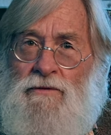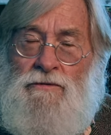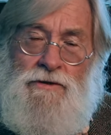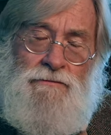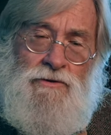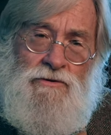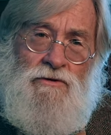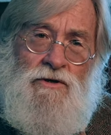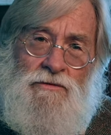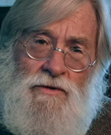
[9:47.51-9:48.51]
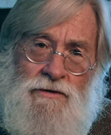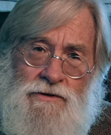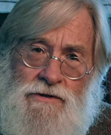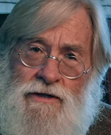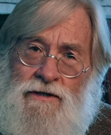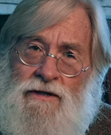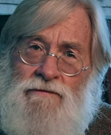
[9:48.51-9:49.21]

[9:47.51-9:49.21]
One was a Bouguereau and one was a,